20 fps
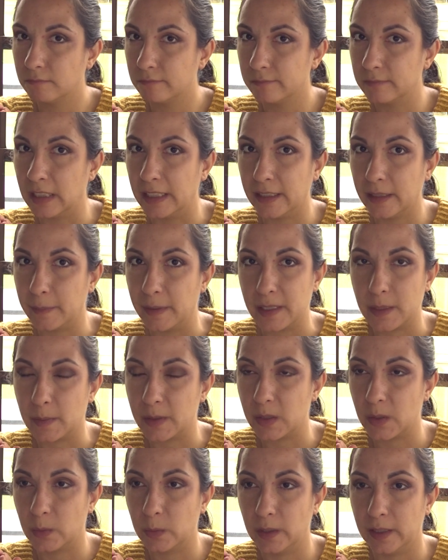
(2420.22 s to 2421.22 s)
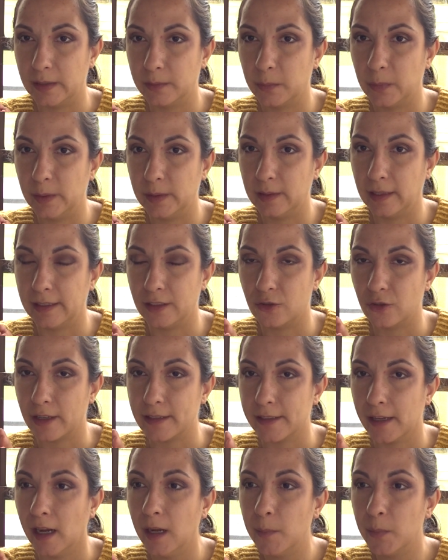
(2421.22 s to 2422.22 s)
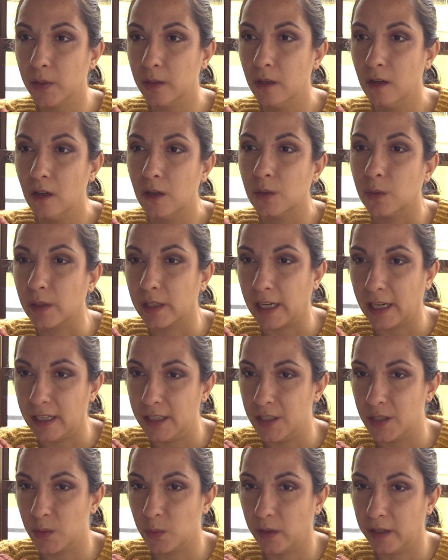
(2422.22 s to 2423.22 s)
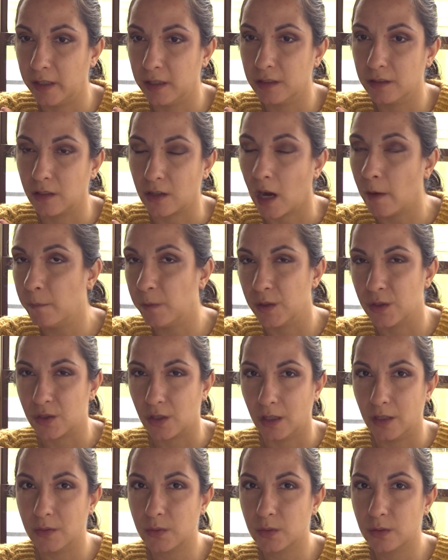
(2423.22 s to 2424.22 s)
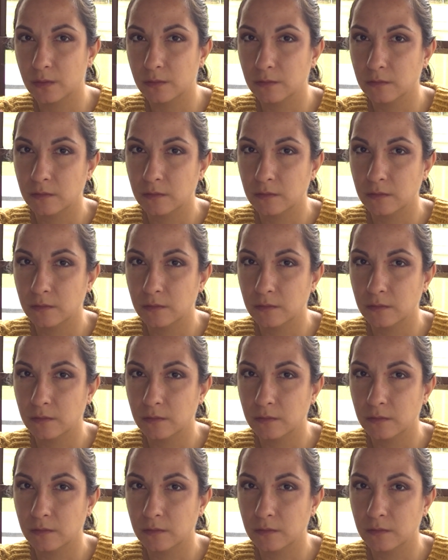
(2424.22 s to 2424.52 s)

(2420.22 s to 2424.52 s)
Like, am I supposed to dress up? Or can I just wear the conference clothes?